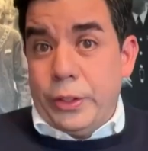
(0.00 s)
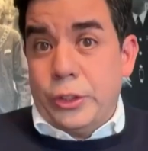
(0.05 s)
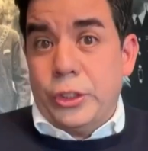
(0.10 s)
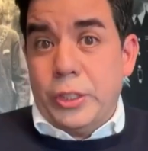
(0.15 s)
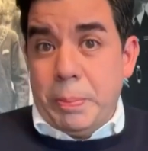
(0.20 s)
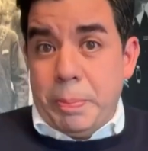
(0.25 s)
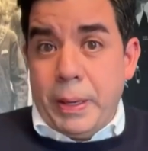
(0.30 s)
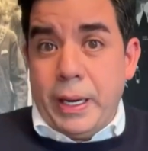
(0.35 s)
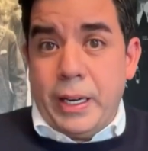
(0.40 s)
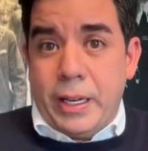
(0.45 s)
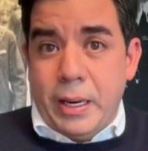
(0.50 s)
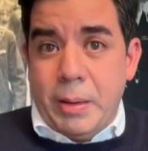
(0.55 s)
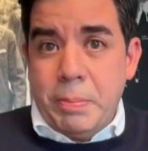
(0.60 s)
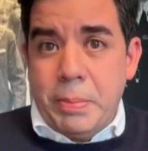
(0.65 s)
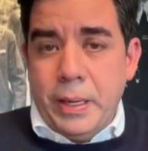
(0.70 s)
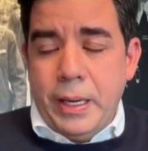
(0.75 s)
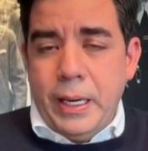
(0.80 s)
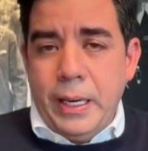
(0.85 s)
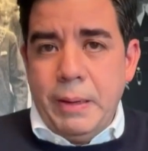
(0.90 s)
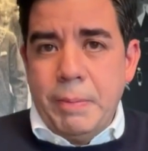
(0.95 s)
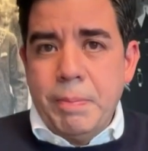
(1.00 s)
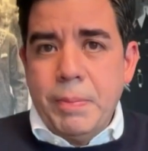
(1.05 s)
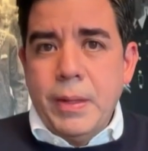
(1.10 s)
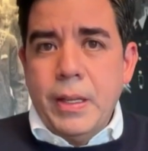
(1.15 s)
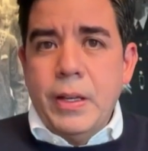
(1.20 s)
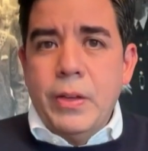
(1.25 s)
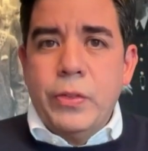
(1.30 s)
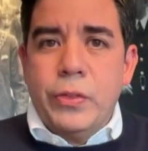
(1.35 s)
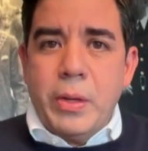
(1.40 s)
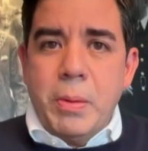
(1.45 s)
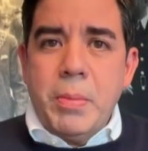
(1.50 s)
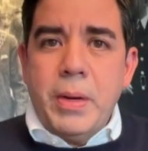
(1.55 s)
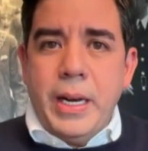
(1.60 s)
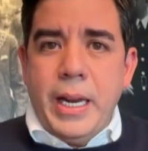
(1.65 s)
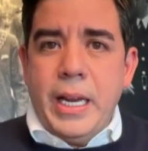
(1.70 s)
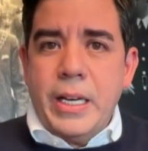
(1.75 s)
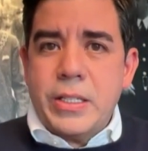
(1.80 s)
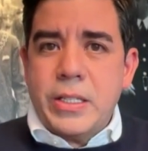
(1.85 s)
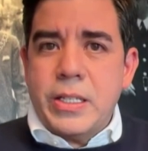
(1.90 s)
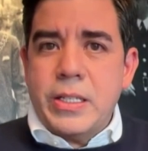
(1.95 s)
the shipping company, someone
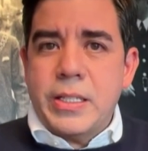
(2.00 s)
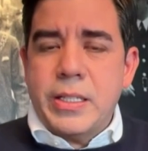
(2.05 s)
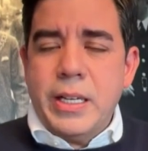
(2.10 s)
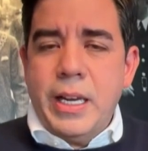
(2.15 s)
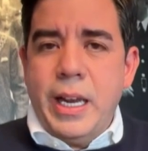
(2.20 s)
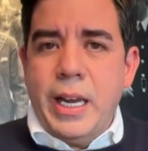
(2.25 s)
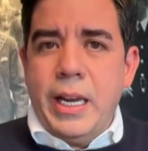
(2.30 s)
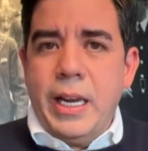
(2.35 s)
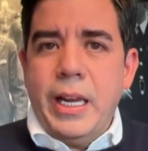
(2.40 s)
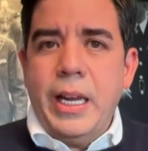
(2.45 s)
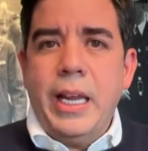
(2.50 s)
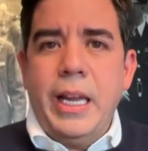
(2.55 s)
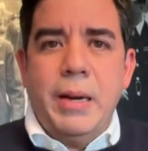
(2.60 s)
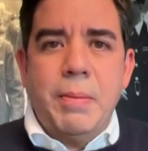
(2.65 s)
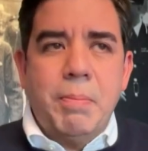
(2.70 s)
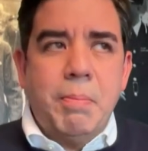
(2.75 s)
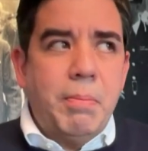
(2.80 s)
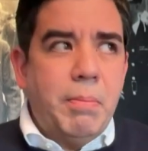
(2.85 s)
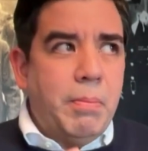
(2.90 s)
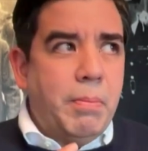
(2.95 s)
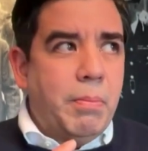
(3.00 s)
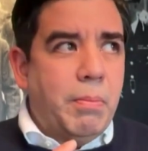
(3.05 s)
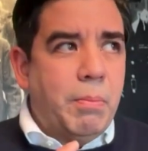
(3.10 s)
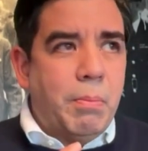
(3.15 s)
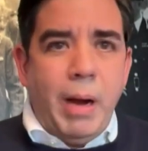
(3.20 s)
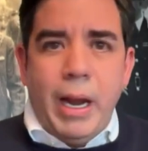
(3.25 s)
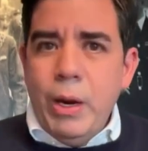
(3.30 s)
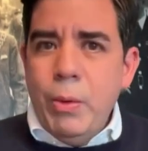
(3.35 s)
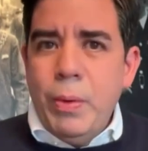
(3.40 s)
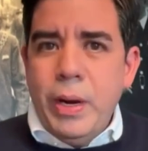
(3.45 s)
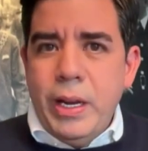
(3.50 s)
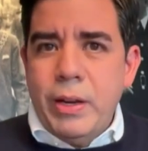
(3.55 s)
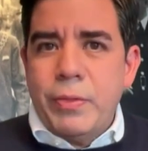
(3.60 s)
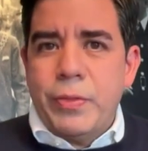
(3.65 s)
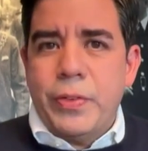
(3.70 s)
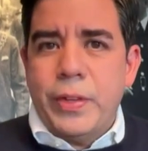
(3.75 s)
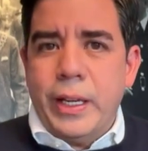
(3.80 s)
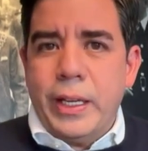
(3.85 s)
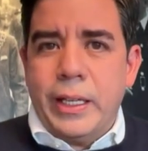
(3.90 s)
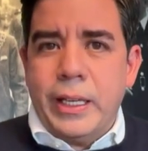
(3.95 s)
has to say, in my way of
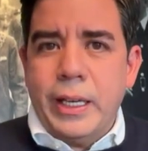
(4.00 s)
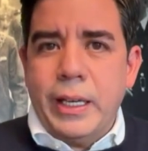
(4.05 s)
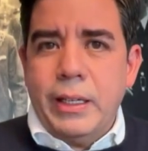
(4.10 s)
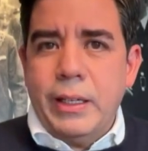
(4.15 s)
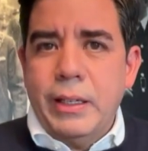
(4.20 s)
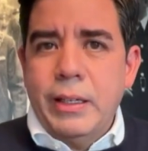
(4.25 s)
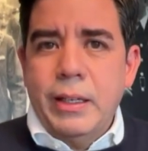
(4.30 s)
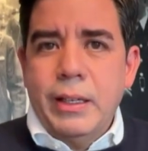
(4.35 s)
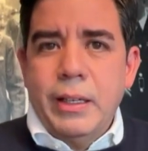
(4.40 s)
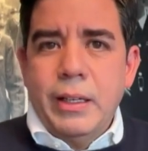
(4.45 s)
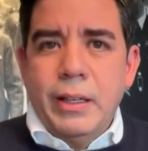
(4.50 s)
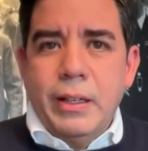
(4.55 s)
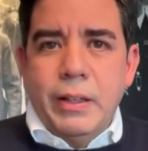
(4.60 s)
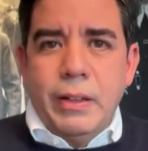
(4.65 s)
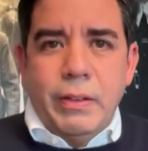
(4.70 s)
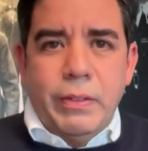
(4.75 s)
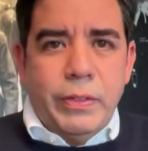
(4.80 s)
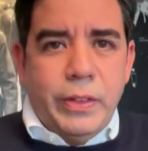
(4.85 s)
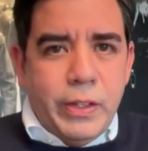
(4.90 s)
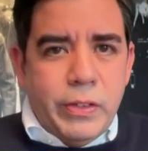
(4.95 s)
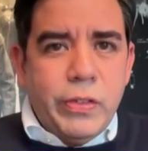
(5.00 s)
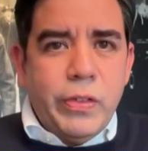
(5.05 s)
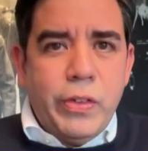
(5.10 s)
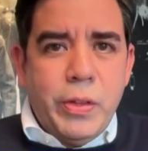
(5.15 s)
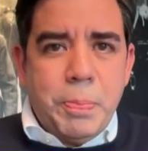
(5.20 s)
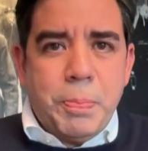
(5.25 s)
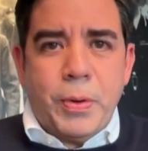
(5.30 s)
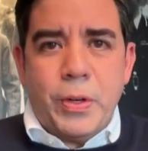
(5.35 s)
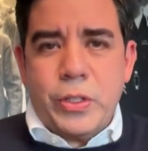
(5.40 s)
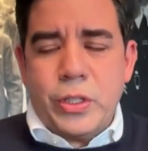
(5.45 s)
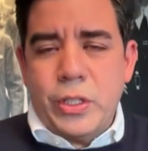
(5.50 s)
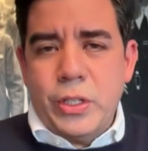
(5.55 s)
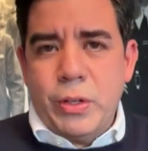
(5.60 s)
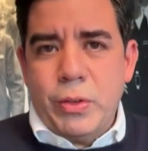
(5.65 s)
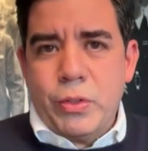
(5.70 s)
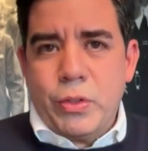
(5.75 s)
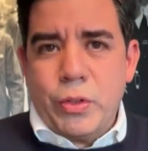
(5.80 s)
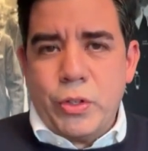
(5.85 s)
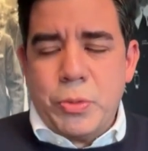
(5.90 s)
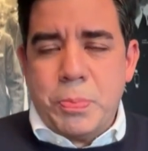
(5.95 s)
thinking, this is the person
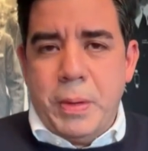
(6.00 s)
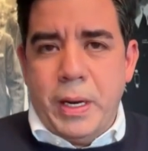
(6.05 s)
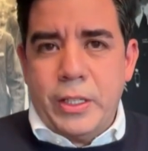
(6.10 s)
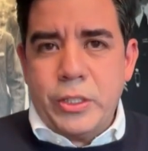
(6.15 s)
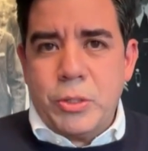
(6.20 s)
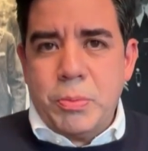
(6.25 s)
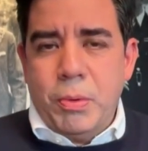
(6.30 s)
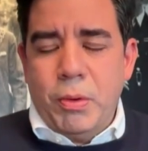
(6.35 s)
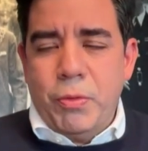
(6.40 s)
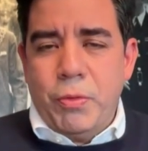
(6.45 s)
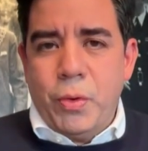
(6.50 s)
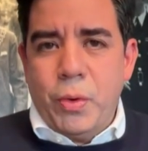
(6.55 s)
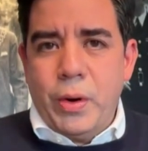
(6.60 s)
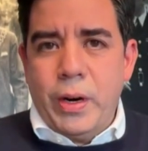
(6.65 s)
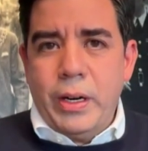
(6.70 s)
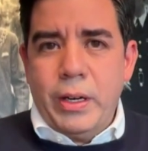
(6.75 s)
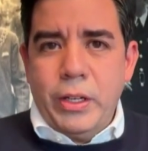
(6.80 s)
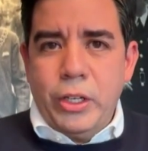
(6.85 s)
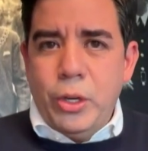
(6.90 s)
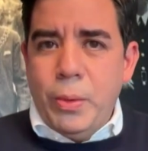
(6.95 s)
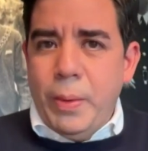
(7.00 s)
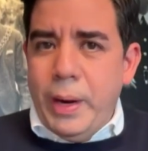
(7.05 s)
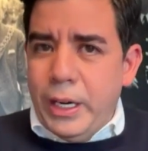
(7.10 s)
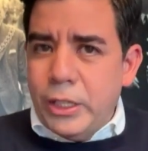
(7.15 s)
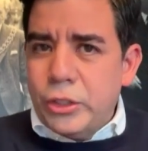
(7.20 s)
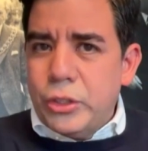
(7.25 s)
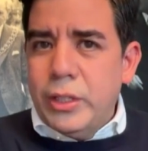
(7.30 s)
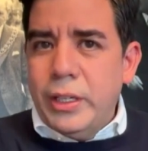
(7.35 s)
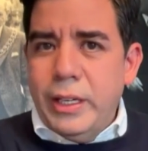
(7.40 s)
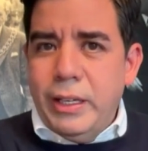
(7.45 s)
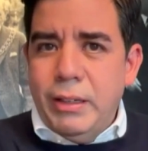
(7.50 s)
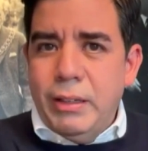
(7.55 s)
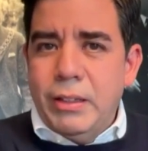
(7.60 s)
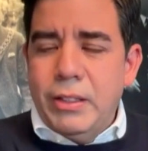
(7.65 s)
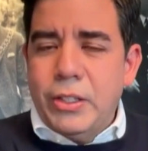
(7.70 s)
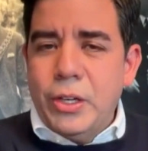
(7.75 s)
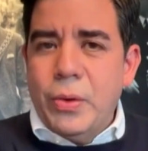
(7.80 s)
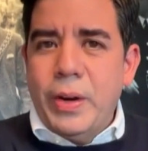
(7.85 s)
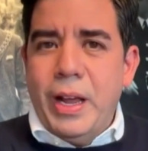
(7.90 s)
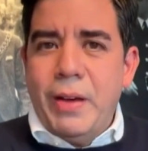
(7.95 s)
who's responsible for it. You actually
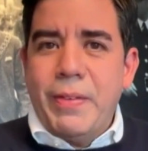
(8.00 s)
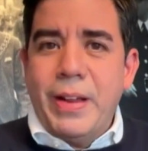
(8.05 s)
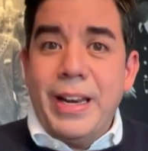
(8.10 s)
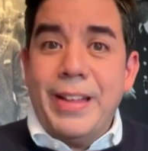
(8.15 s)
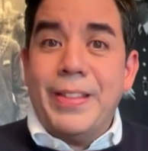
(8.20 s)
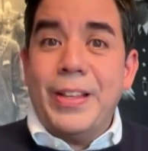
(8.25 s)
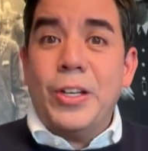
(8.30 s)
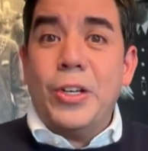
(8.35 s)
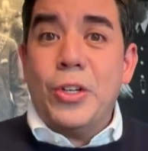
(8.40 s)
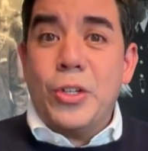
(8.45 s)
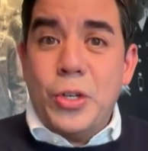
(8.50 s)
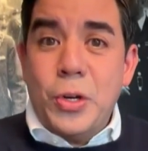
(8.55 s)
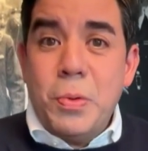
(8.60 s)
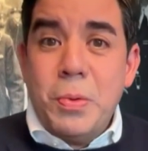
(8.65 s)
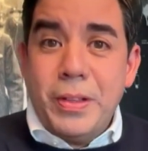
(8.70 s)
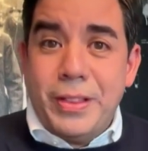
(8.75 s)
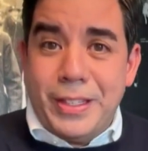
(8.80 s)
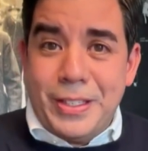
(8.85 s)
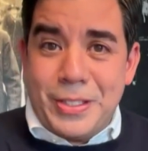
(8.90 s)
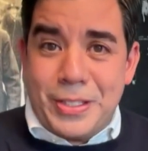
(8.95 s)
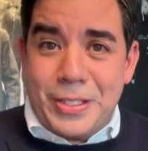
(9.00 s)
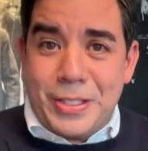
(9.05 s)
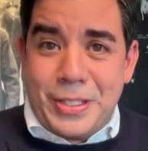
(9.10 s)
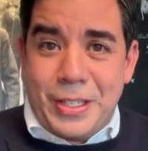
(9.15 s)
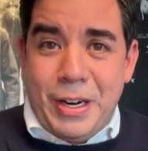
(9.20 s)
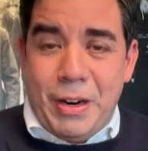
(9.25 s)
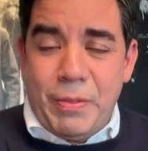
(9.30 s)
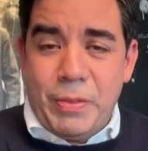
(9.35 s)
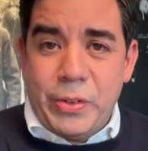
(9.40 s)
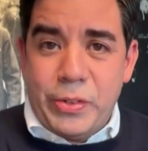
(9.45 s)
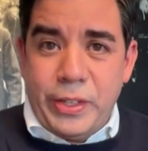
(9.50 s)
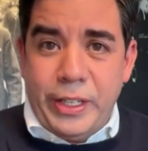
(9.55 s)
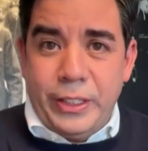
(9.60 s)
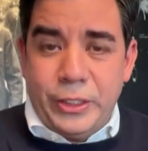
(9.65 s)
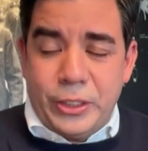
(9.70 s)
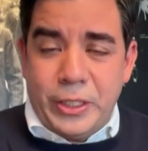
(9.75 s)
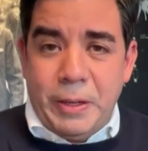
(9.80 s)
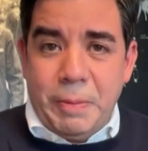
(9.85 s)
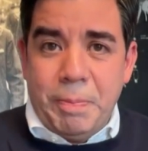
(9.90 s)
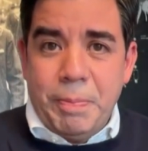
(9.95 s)
don't have anything to do with this
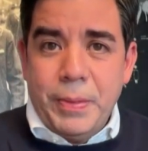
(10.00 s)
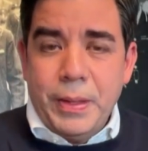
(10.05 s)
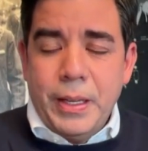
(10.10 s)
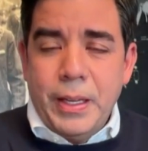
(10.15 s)
conversation.